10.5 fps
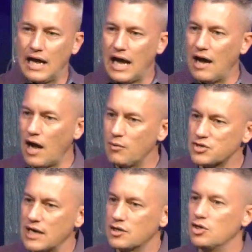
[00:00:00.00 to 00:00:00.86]
I would
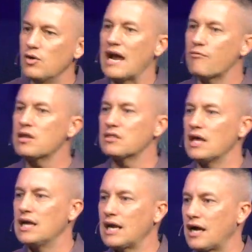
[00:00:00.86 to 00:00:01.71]
try to do
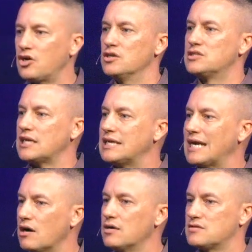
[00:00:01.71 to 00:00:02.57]
everything I could to
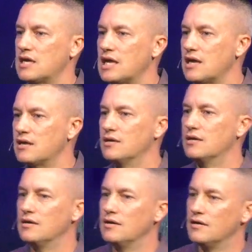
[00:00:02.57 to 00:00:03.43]
guarantee
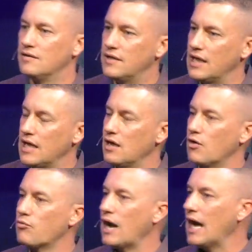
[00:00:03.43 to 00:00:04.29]
that it
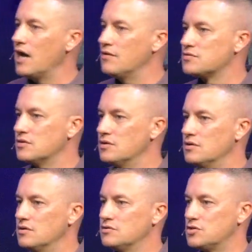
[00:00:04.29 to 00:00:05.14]
arrives
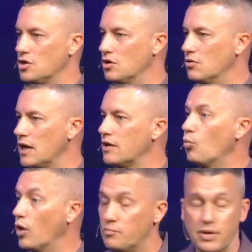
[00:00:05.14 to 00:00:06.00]
to you in
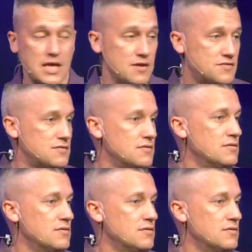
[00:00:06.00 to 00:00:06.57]
one piece.